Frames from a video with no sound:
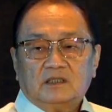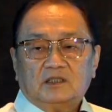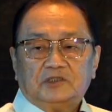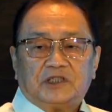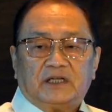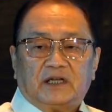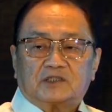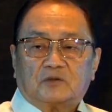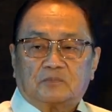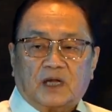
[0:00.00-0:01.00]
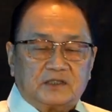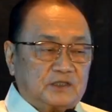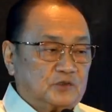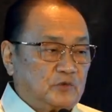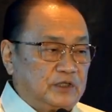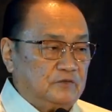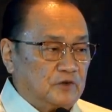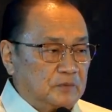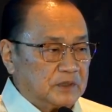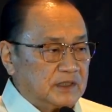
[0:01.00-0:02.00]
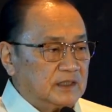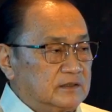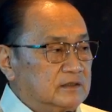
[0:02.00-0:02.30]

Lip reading: Gen X comprises 24%,